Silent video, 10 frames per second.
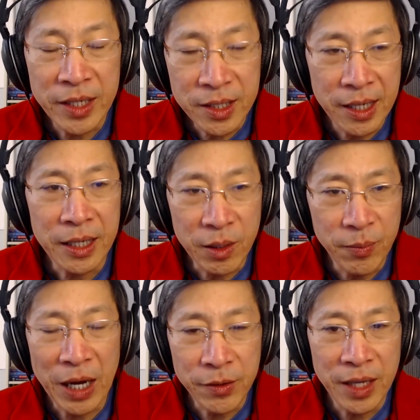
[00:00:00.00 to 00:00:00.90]
take
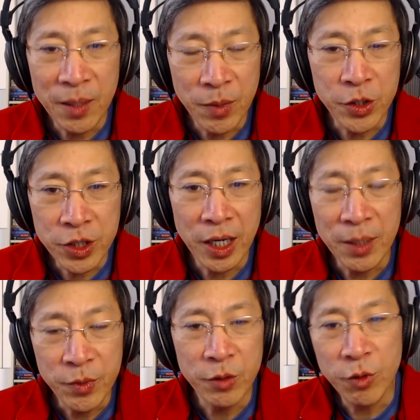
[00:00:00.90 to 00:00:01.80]
about that much
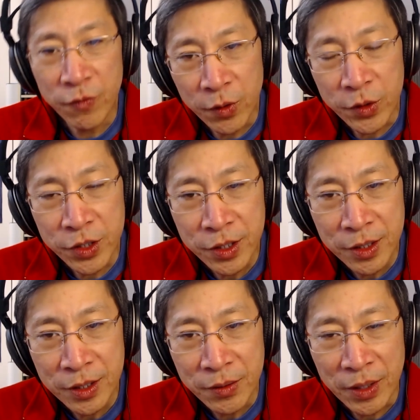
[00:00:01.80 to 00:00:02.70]
time to reverse,
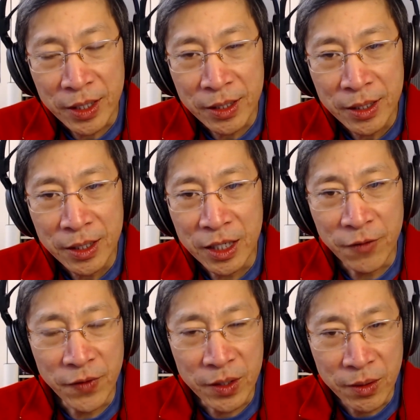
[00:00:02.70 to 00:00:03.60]
right?
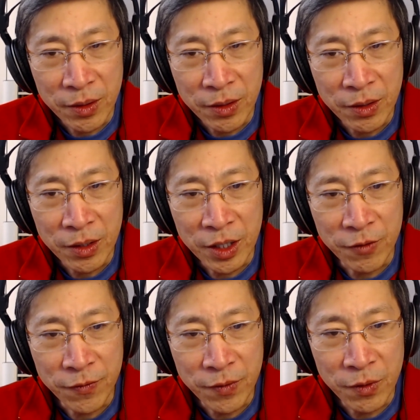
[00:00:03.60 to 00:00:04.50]

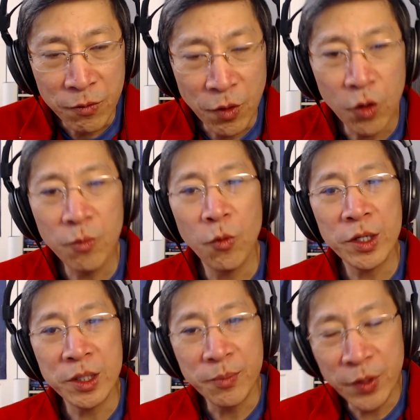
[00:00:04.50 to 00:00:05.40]
If Rome
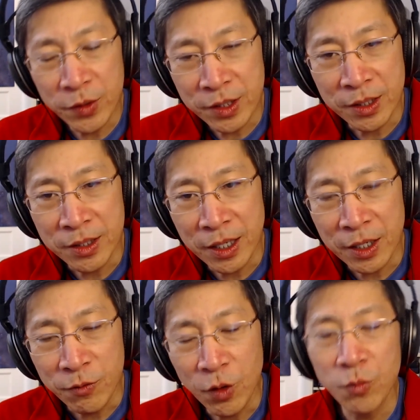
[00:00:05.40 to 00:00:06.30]
wasn't built in a day,
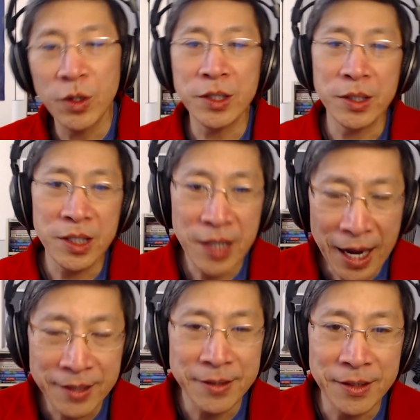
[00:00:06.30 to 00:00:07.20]
Rome wasn't
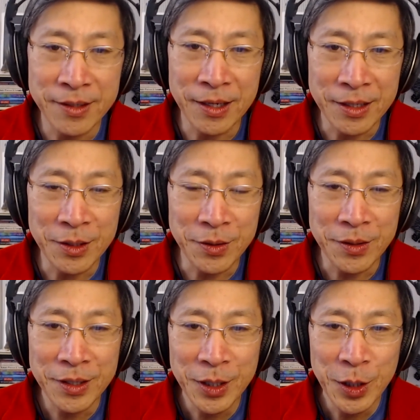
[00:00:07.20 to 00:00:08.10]
sacked in a day either.
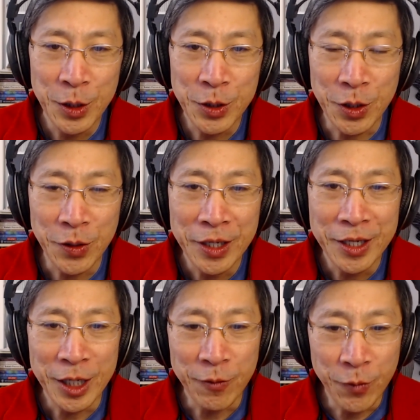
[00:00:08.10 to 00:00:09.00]
So
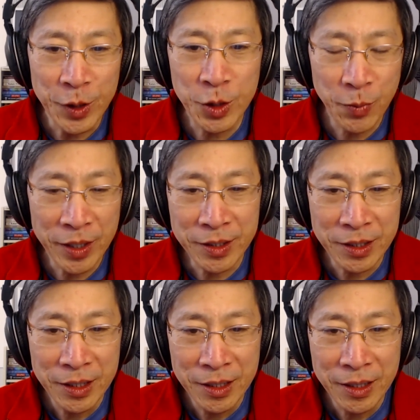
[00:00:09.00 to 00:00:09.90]
if we spent
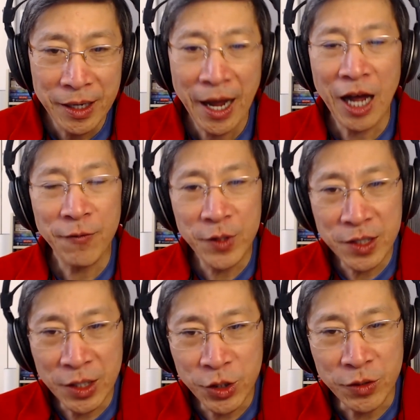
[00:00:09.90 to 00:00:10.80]
half a
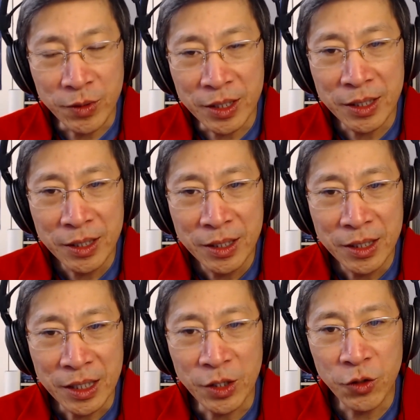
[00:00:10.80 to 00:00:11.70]
century
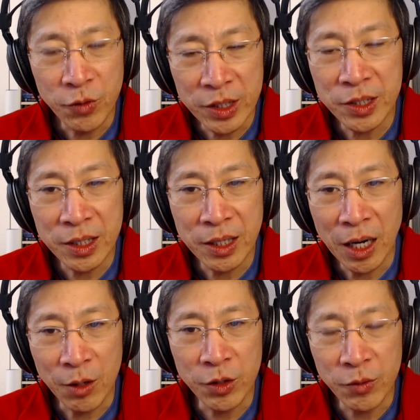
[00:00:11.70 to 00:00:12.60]
increasing
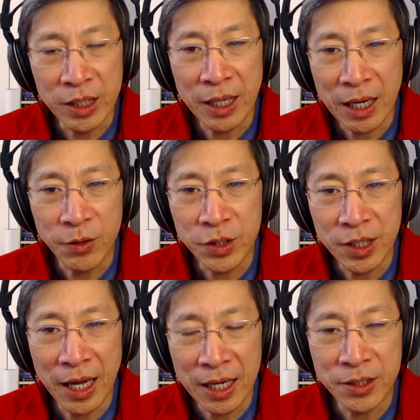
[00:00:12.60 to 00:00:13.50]
our greenhouse
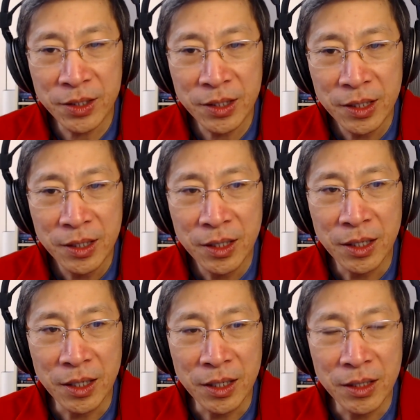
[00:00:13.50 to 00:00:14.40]
gas
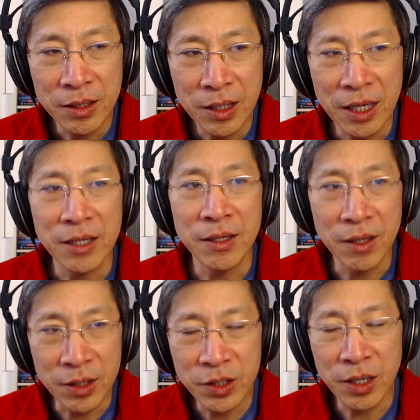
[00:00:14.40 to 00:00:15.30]
and
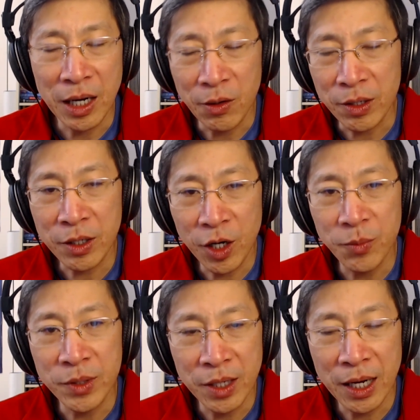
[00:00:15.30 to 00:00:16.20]
thus our
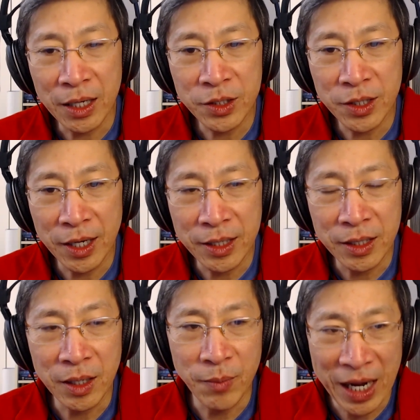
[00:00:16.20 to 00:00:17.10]
carbon dioxide
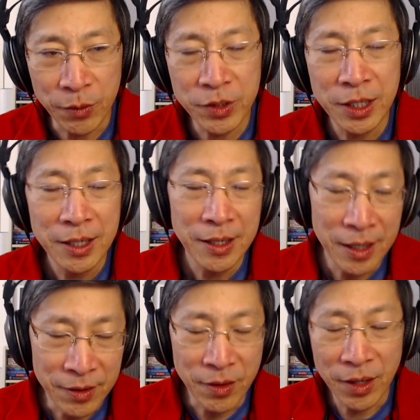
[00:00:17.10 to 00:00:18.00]
amount
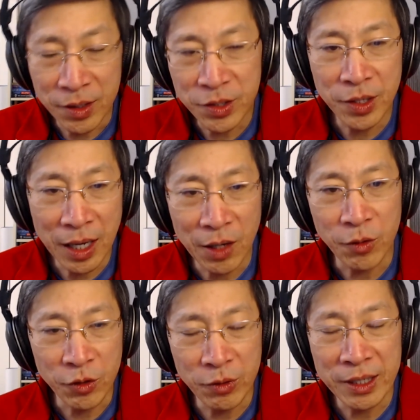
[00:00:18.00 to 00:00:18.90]
and thus our
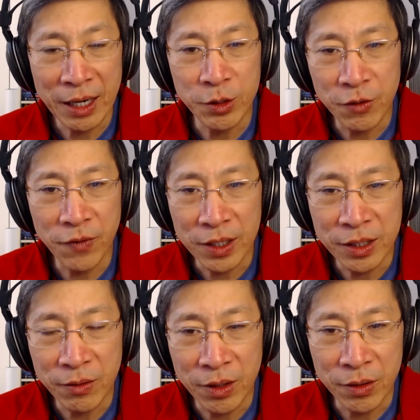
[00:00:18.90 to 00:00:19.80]
greenhouse effect
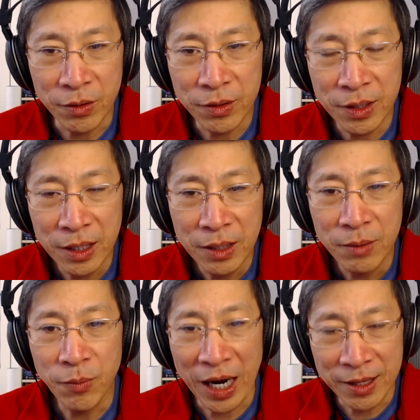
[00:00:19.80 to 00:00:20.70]
here on Earth
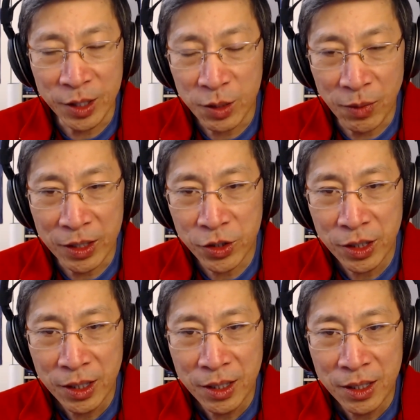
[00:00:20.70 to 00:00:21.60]
by this much,
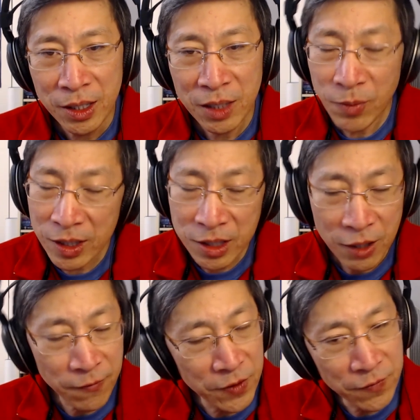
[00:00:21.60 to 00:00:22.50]
it may take
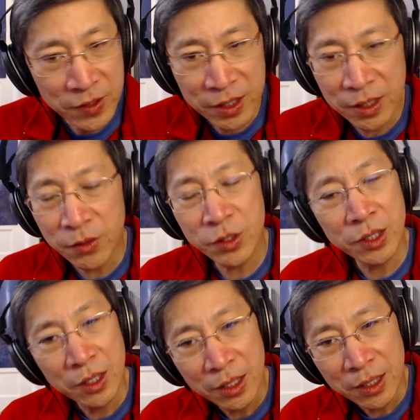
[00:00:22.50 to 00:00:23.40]
50 years
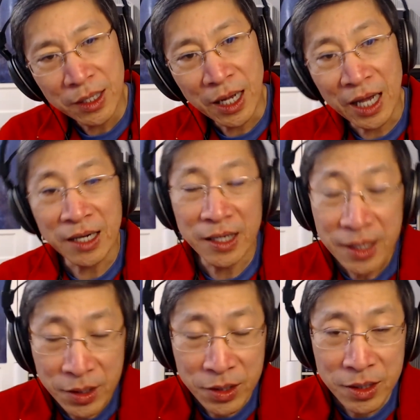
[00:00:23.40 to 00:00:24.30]
at
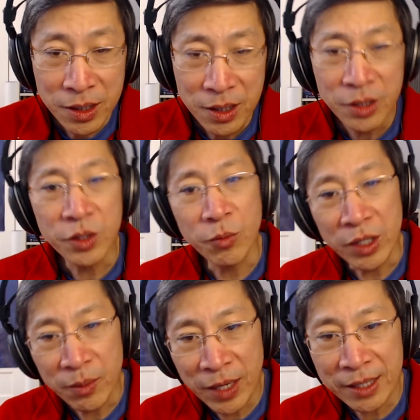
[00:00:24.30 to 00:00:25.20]
least to bring it back